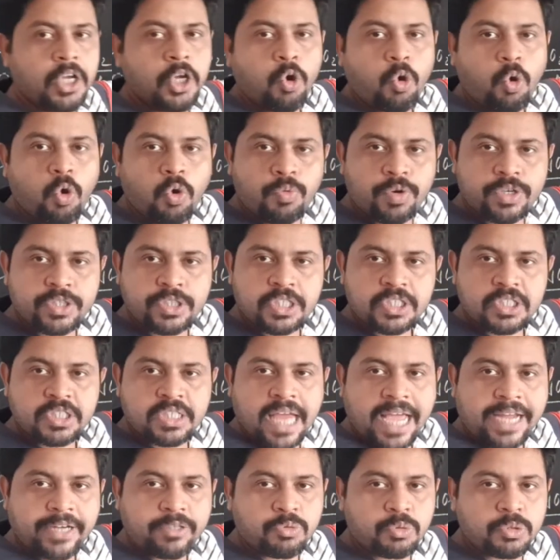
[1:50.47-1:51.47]
over this
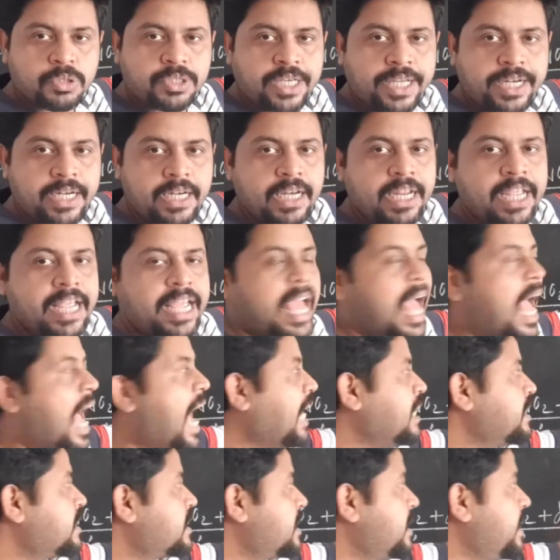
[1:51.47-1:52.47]
nitrogen
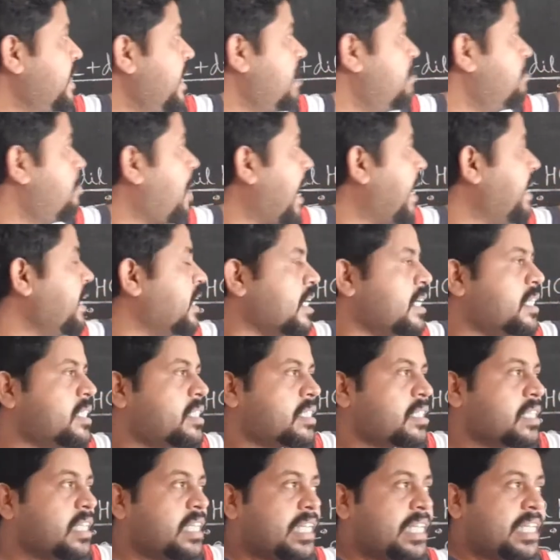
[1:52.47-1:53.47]
and Cl minus,
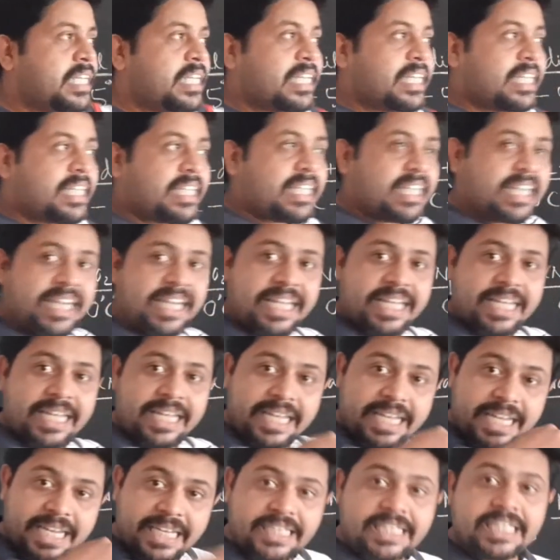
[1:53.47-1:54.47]

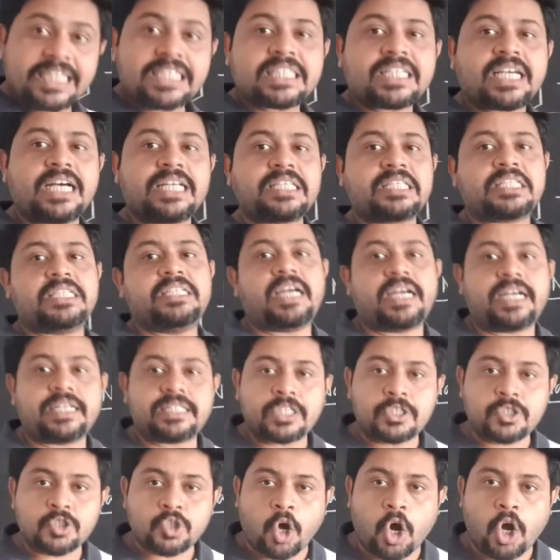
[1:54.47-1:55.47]
it is considered
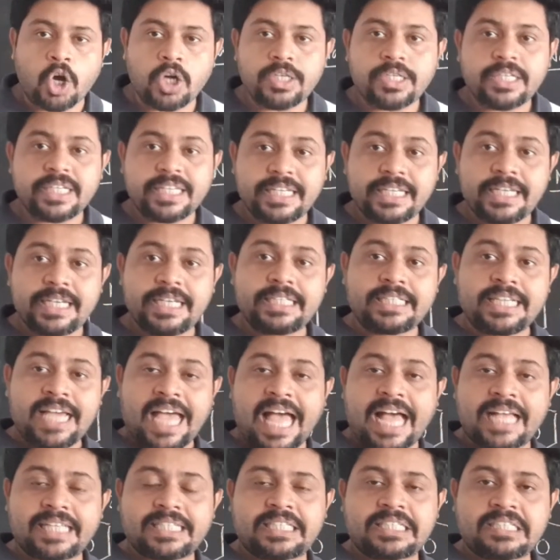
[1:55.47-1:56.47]
as a salt. It
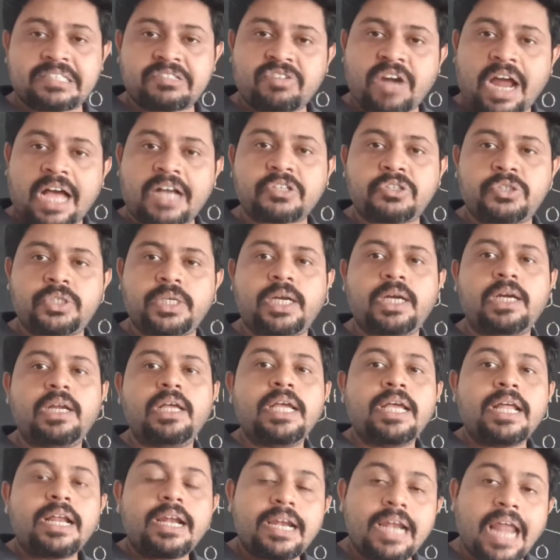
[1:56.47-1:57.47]
has a structure
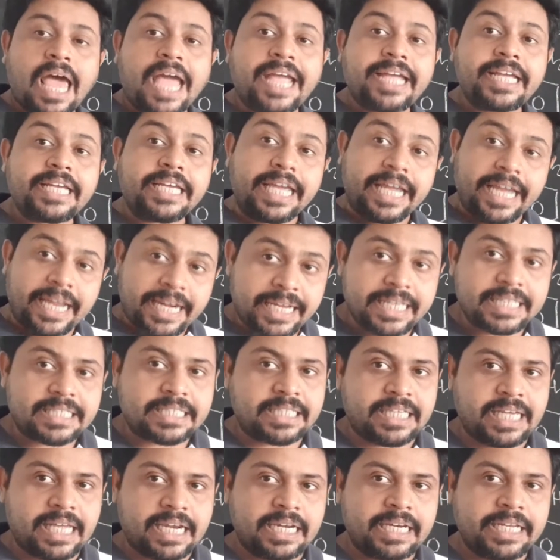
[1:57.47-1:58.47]
like
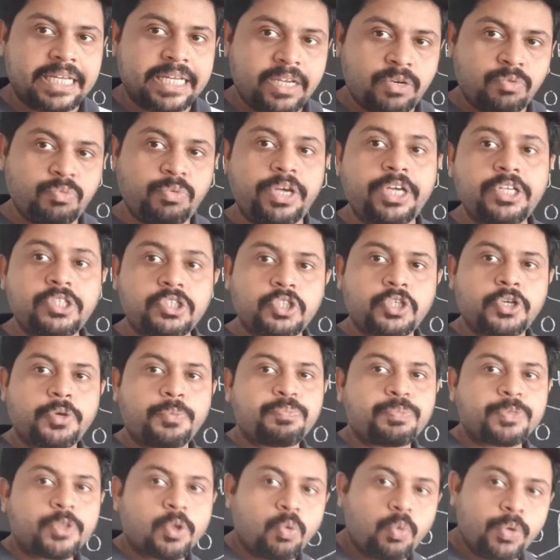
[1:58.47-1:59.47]
NaCl, in which
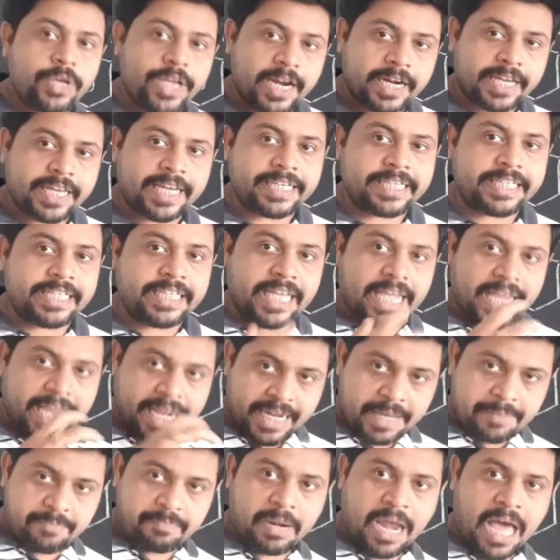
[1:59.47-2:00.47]
we are
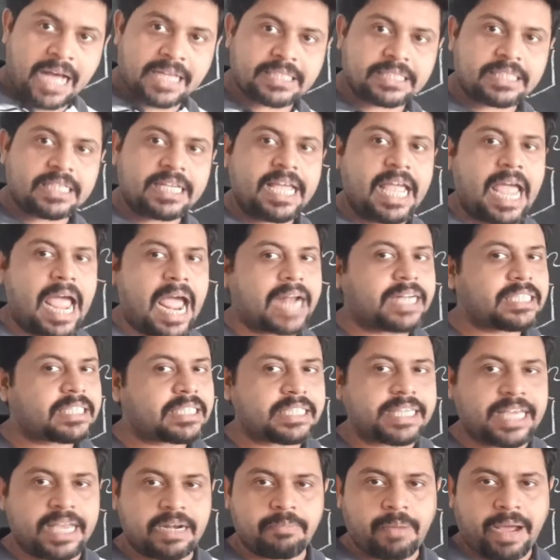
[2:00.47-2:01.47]
getting Na plus and
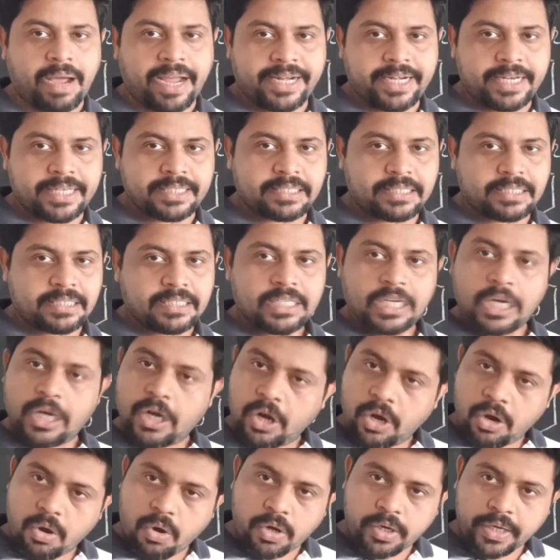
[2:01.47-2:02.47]
Cl minus.
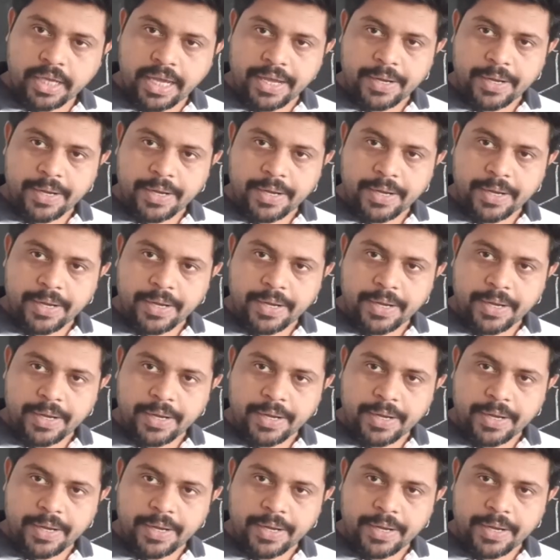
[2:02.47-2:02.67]
Okay,